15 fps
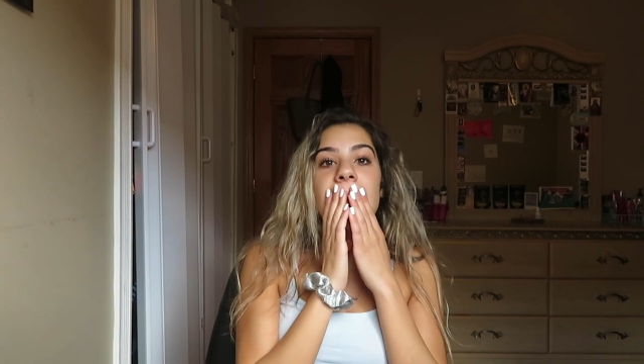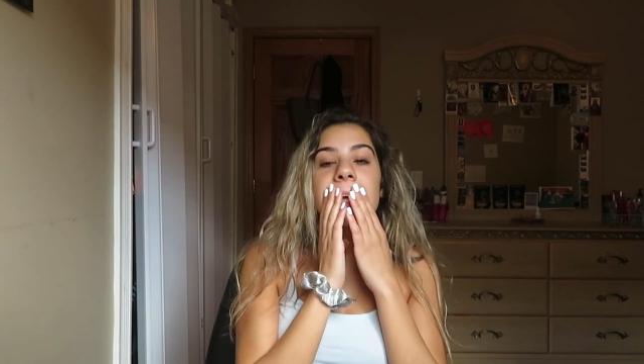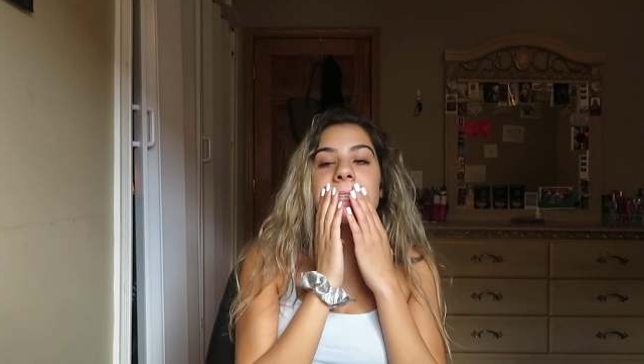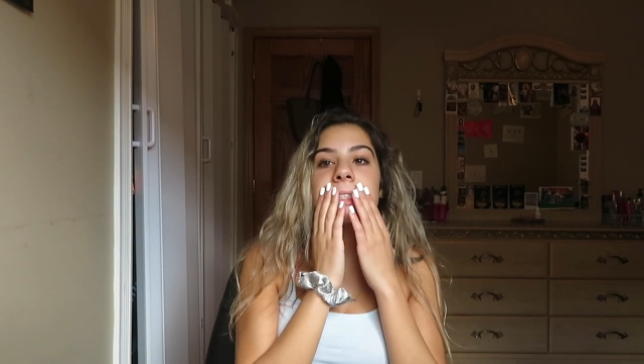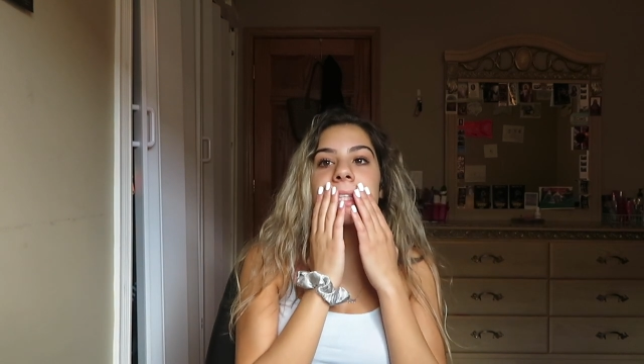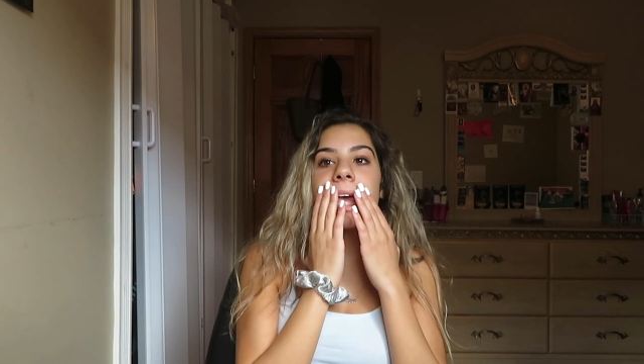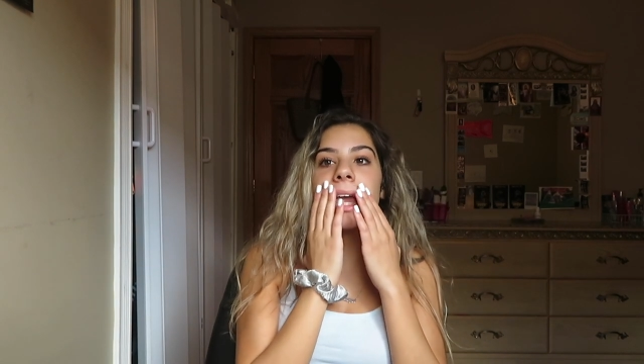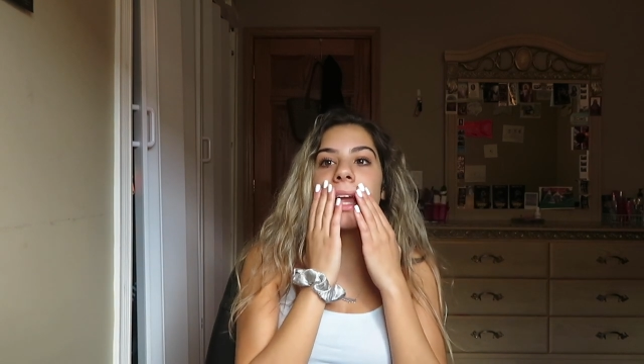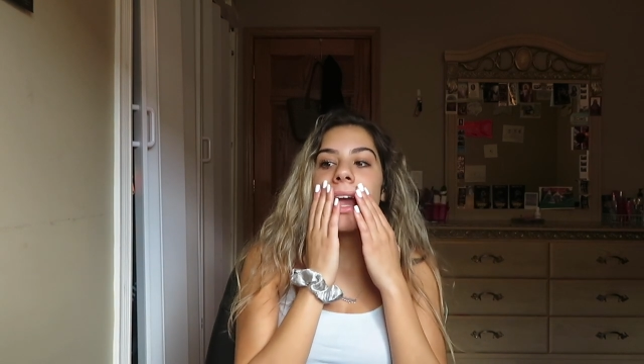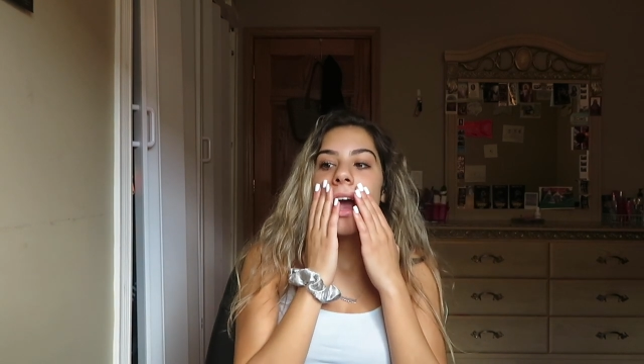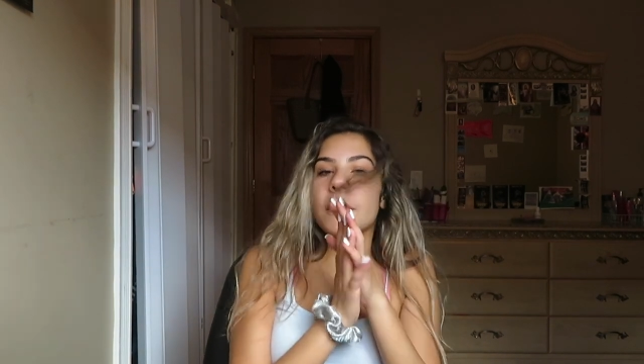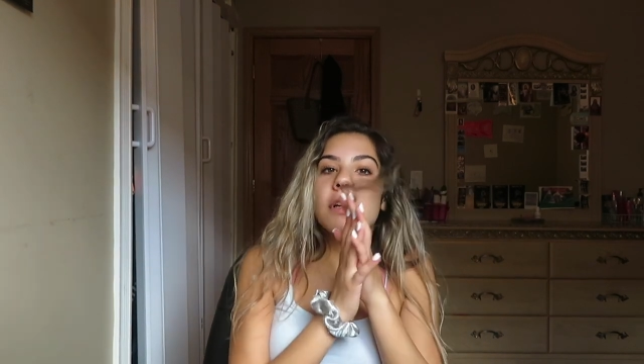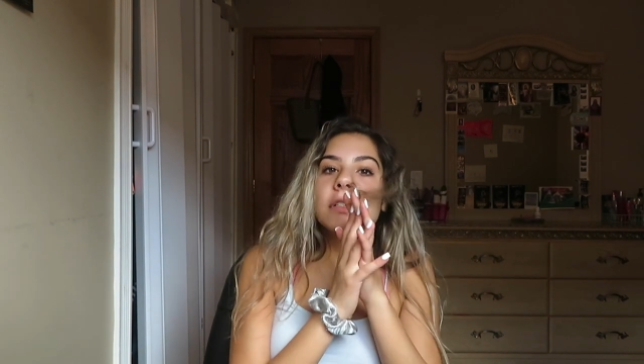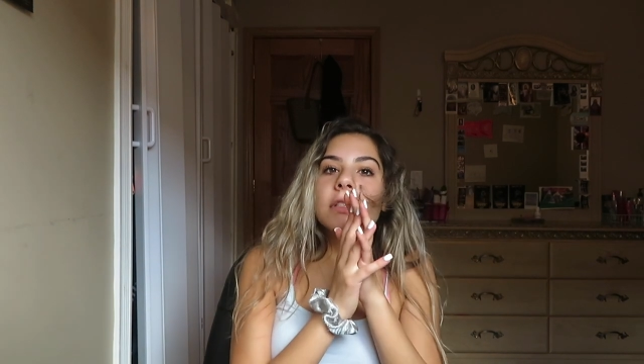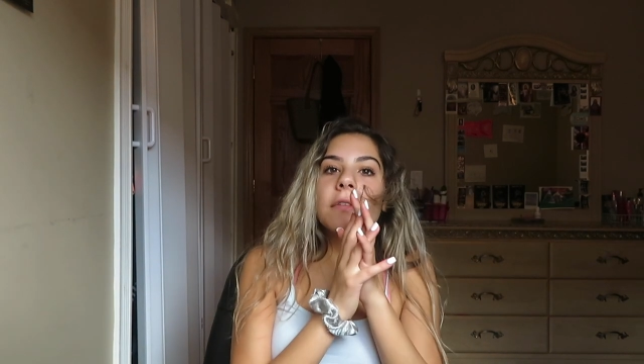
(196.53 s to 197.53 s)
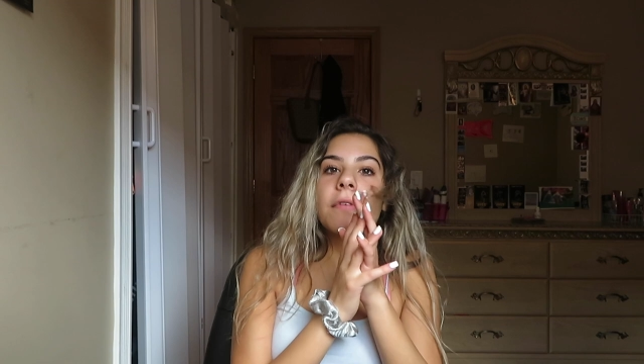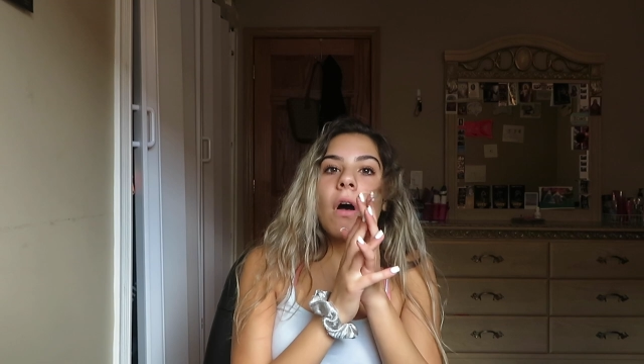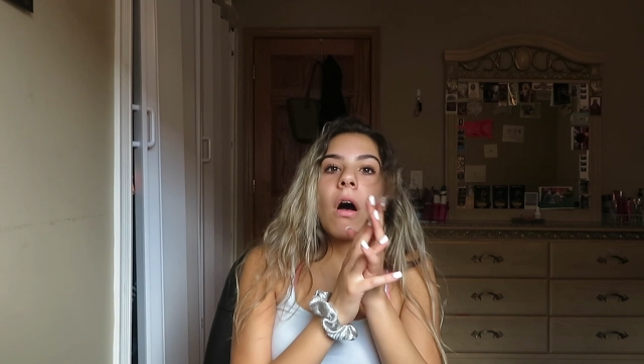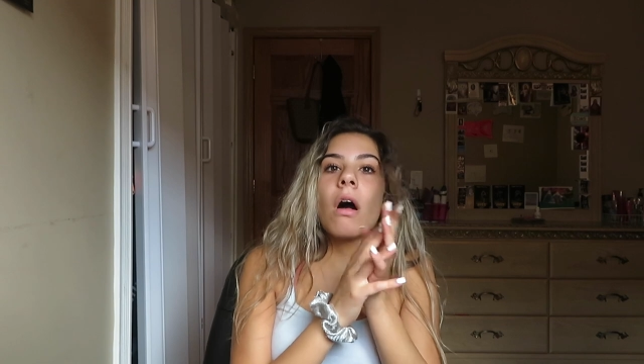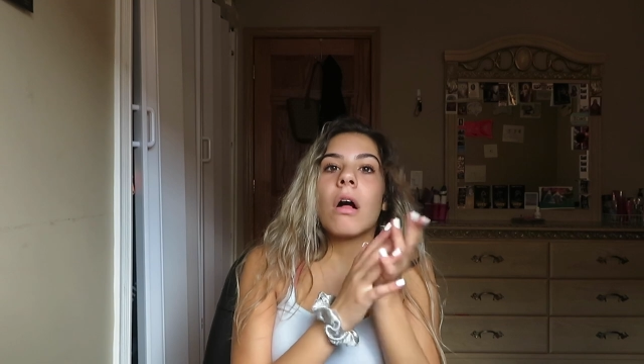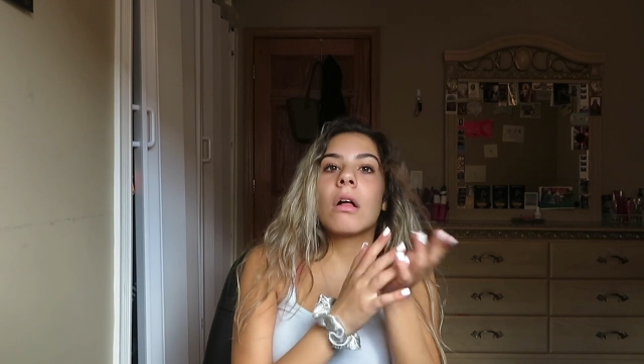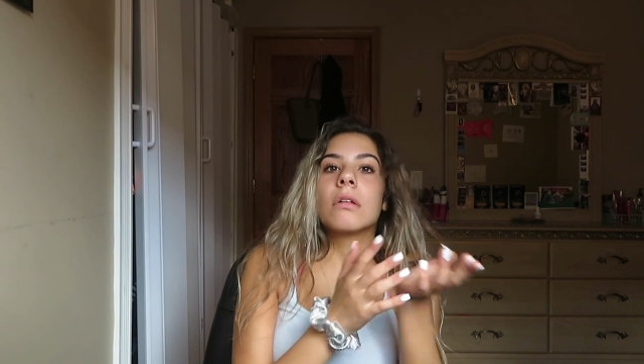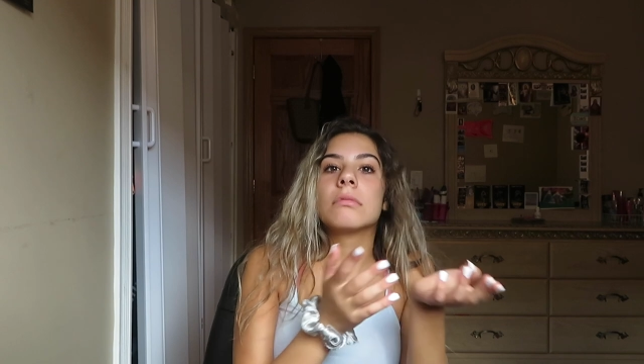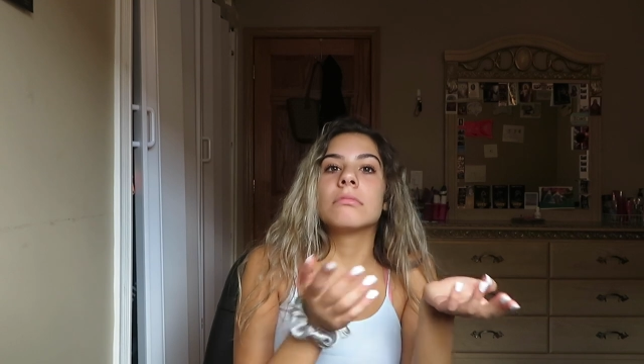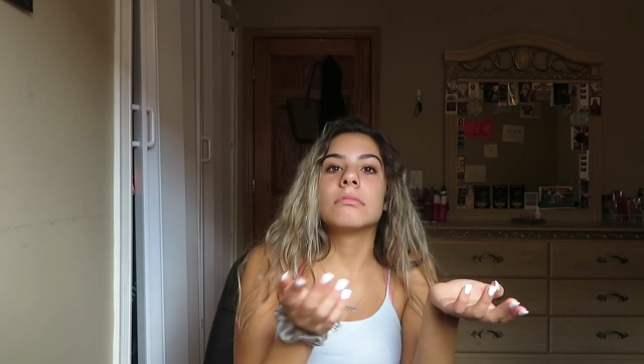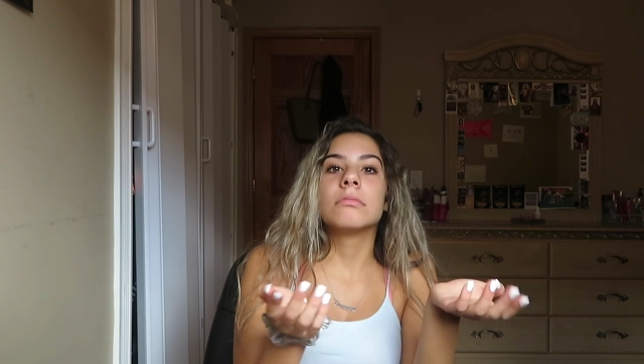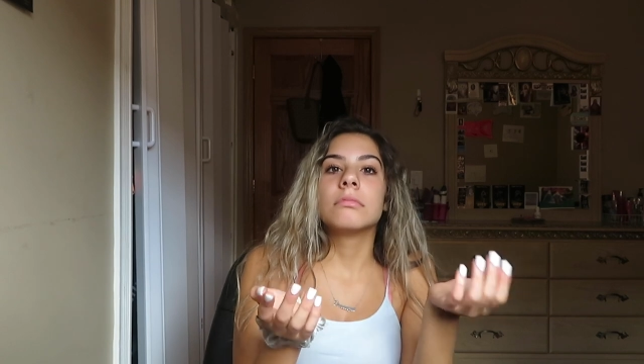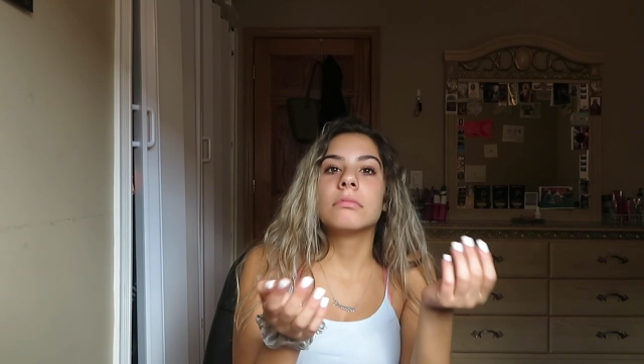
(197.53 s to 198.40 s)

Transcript: it's like, first of all,